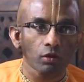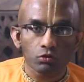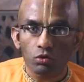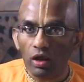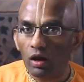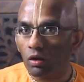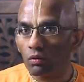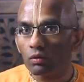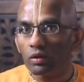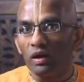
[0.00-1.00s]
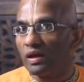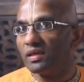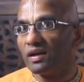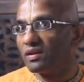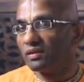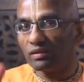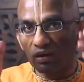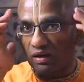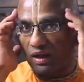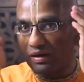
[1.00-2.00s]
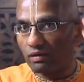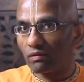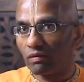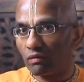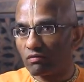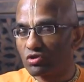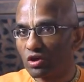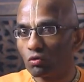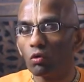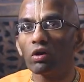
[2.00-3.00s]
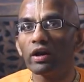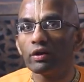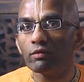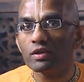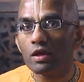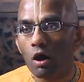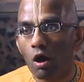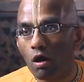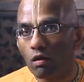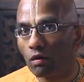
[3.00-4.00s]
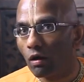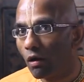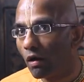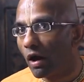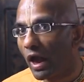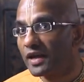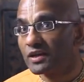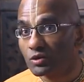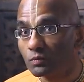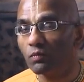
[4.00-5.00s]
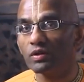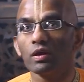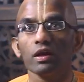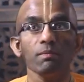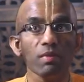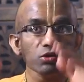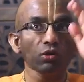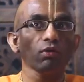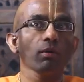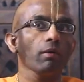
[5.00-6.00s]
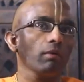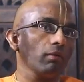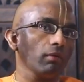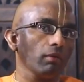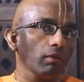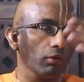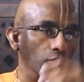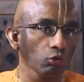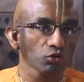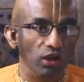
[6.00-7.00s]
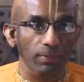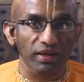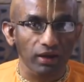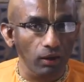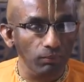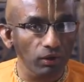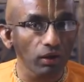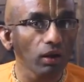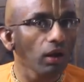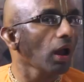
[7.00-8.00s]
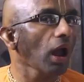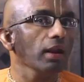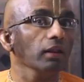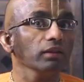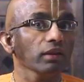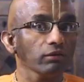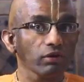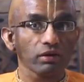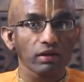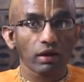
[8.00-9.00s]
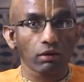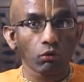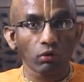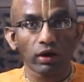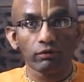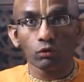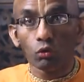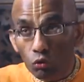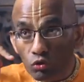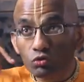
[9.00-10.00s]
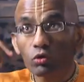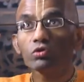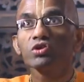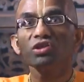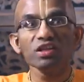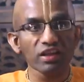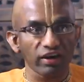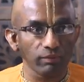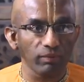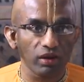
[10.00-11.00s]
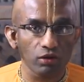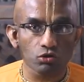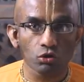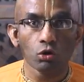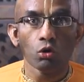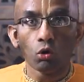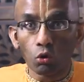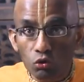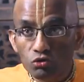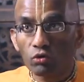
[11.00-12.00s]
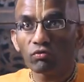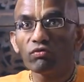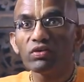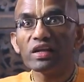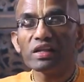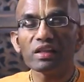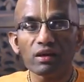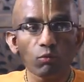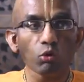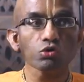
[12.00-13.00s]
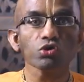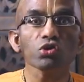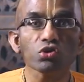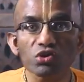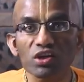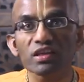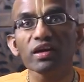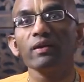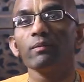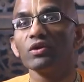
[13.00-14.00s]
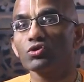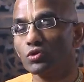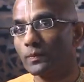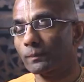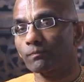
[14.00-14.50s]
So now there is nothing like which can correlate with the ex, with the image of a rose coming up, and nothing that can correlate with who is going to see that image, who is going to feel the emotions of seeing that image.